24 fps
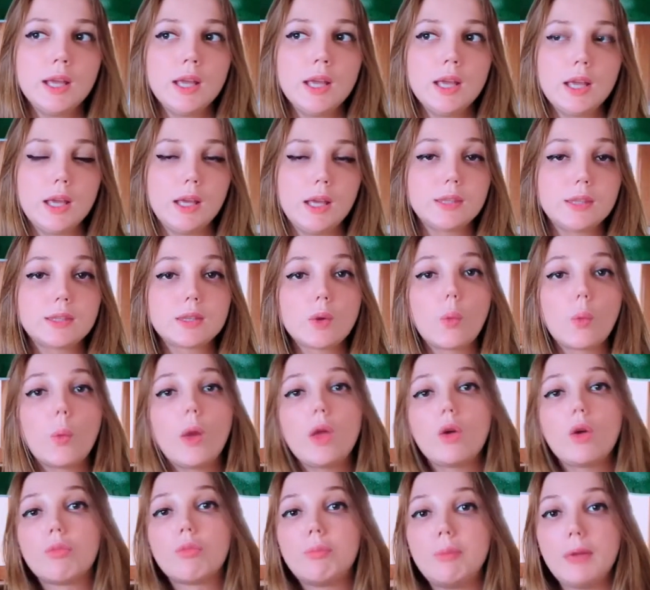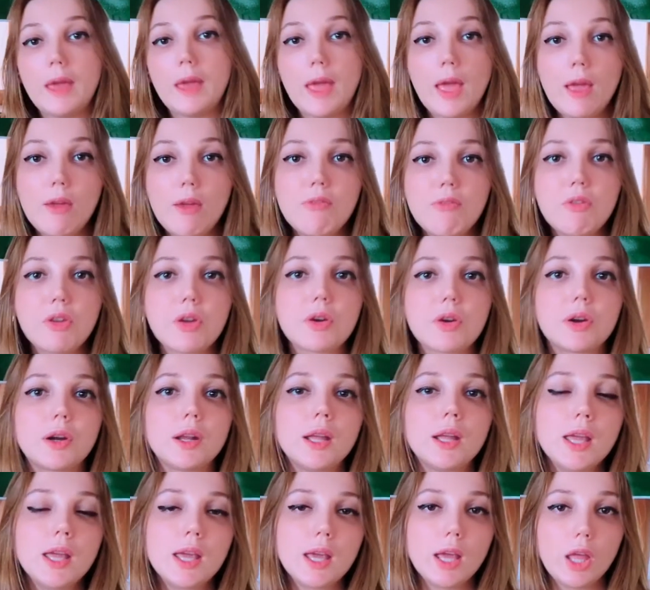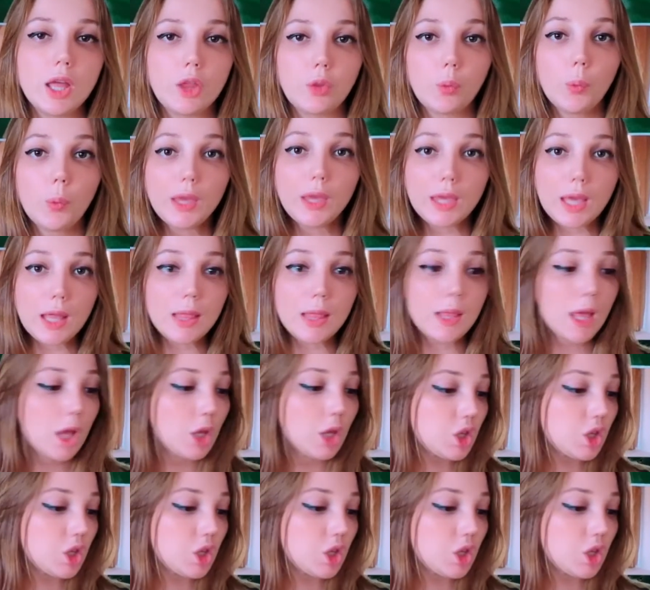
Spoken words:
It's a way of behavior, and we can